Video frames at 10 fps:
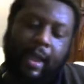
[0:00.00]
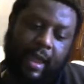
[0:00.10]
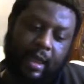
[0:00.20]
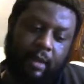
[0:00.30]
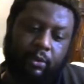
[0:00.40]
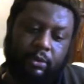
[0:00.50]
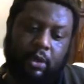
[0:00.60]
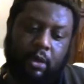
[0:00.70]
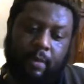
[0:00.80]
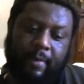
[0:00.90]
And I'm going to
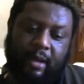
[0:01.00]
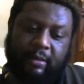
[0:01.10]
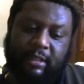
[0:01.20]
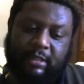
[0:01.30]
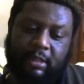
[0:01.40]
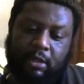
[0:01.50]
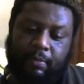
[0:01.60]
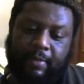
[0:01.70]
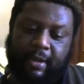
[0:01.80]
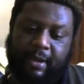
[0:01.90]
talk about this little
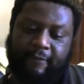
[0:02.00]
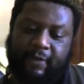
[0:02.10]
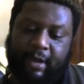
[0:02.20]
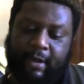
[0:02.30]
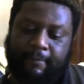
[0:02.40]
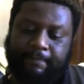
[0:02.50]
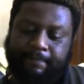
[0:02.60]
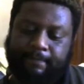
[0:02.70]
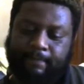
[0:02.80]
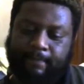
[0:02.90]
bit of
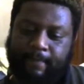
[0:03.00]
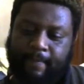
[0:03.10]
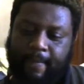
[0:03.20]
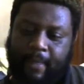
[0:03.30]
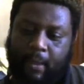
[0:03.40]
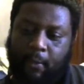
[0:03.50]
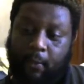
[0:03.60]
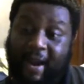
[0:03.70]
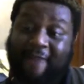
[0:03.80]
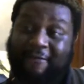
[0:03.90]

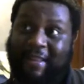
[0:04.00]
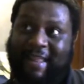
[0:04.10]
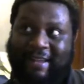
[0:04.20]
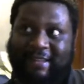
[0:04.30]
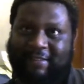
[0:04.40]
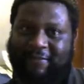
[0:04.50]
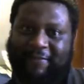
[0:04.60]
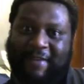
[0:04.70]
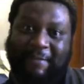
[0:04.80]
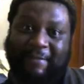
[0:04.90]
what I feel like is a
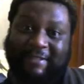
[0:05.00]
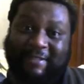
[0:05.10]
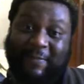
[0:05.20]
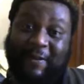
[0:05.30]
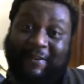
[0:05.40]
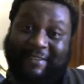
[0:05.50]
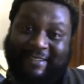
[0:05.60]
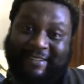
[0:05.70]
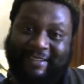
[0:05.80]
vape conspiracy.